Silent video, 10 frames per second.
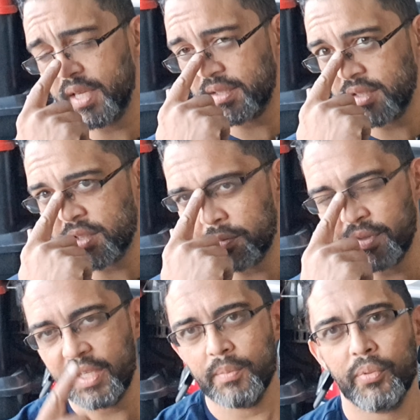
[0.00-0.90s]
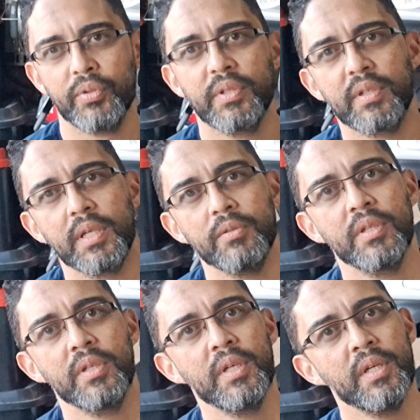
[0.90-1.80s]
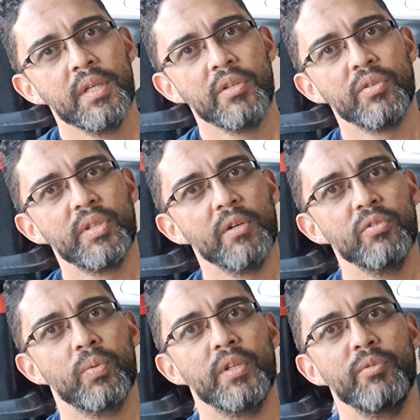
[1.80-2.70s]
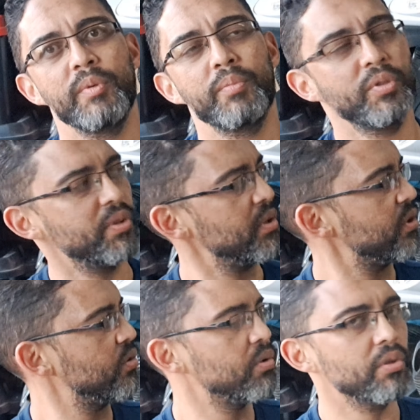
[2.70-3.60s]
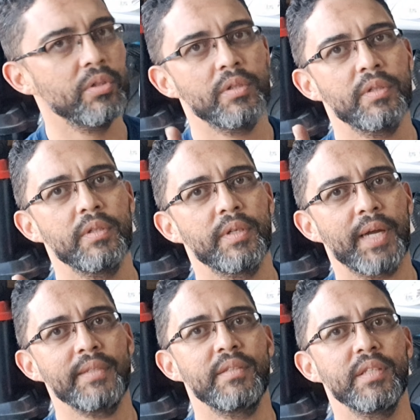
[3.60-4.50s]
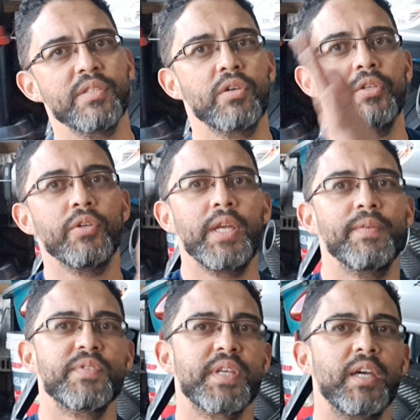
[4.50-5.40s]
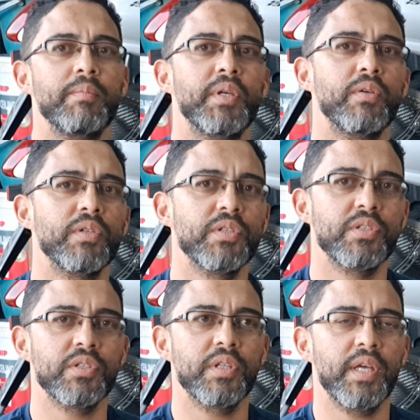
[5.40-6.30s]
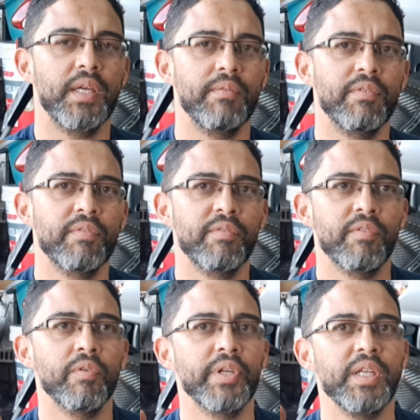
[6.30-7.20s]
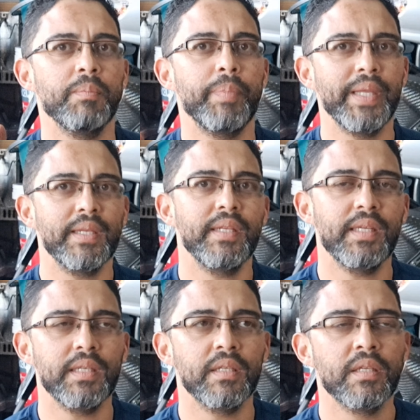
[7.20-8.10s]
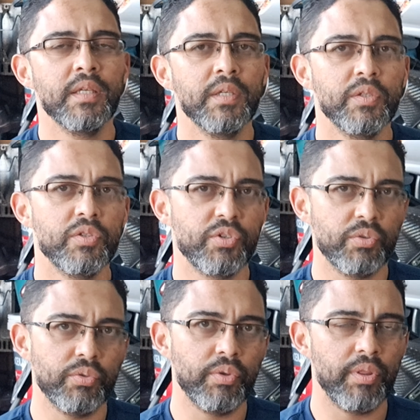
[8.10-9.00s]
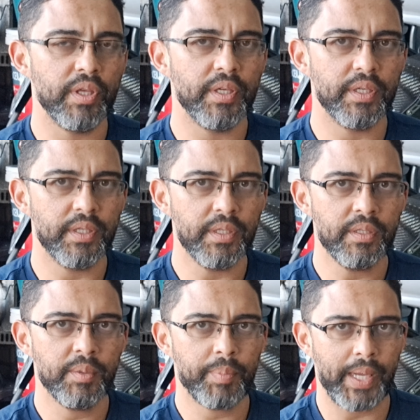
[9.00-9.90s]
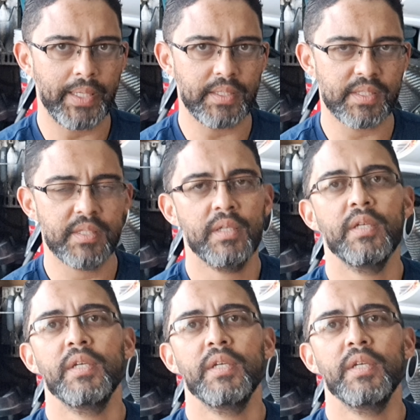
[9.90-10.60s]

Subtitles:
That is a very important note. You don't want to be putting your right disc on your left side because they've already bedded in to the pads.